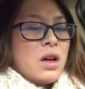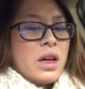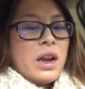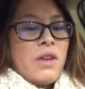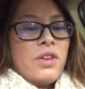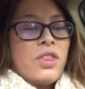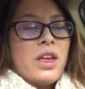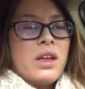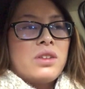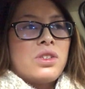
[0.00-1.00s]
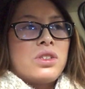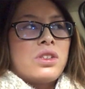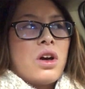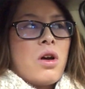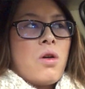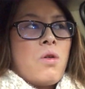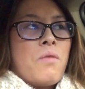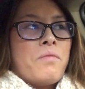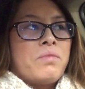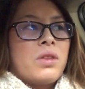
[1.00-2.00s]
and everything.
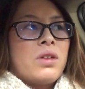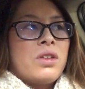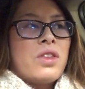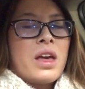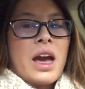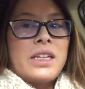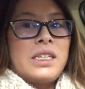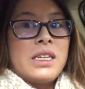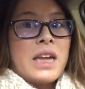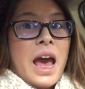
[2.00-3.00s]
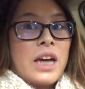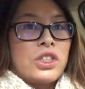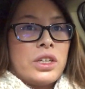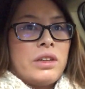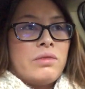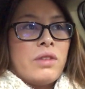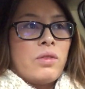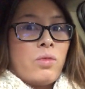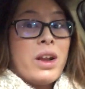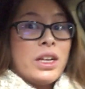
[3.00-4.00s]
So good thing I didn't actually ever
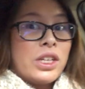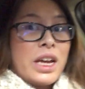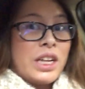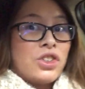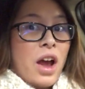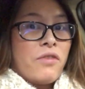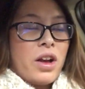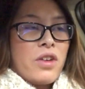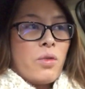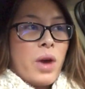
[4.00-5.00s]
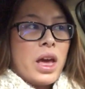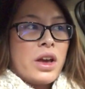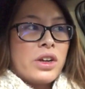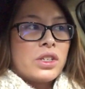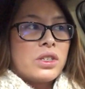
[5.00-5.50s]
run into any traffic on the way here,